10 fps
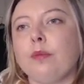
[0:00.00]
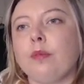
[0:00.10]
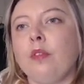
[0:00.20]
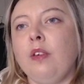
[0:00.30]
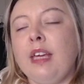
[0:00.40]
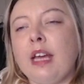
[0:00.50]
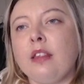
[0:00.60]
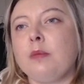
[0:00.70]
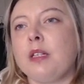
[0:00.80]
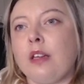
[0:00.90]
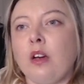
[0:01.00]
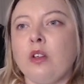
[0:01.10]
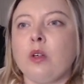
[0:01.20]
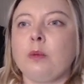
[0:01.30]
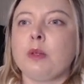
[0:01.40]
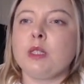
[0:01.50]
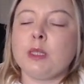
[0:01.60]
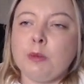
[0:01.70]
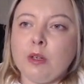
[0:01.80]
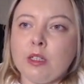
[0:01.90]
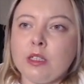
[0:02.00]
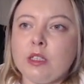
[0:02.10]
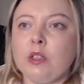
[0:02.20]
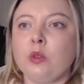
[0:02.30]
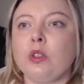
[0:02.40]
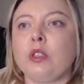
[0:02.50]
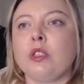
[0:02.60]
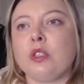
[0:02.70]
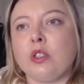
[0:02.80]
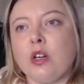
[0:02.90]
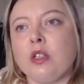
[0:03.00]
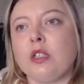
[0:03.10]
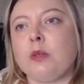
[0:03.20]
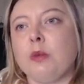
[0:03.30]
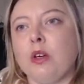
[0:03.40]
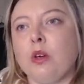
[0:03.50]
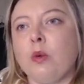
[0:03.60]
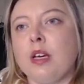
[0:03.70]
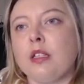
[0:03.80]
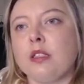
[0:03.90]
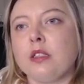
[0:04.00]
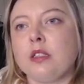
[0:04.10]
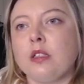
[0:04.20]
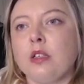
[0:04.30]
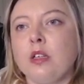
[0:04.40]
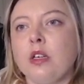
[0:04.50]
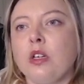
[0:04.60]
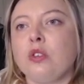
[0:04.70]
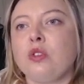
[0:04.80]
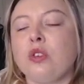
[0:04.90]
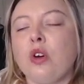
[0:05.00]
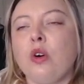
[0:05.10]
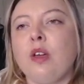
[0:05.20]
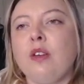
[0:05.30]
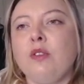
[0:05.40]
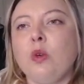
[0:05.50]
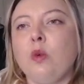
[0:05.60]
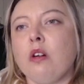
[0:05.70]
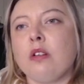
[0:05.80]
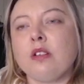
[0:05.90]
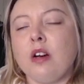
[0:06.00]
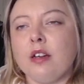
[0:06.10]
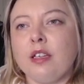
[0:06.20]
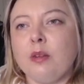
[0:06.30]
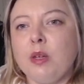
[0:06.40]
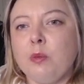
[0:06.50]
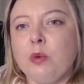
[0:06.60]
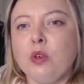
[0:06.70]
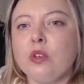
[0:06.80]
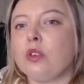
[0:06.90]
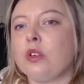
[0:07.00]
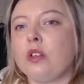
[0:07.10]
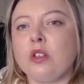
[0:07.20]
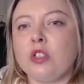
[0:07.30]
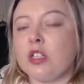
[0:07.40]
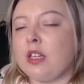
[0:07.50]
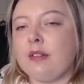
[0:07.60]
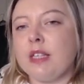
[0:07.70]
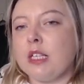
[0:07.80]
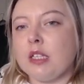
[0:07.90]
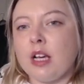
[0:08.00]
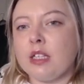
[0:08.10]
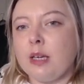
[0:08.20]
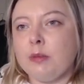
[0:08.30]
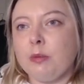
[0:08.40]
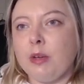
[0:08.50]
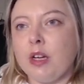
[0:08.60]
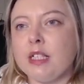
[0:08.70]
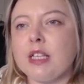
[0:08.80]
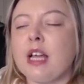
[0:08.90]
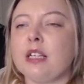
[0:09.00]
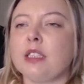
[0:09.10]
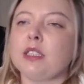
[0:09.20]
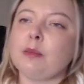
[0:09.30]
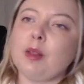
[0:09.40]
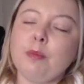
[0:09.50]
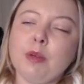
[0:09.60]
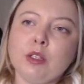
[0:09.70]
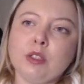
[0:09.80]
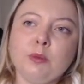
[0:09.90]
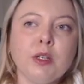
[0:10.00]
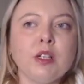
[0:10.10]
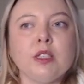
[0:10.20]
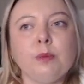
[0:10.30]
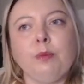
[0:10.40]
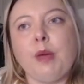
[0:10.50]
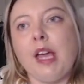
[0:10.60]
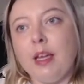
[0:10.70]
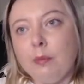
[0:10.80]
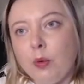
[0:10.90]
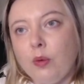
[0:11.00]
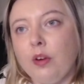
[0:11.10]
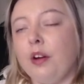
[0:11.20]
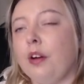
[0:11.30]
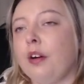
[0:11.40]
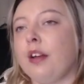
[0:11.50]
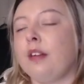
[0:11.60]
get them to tell you about the spirits in order to start the spirit quests. So if you aren't talking to people, you're going to just have the exact same spirits, and some of the bigger spirits pay more and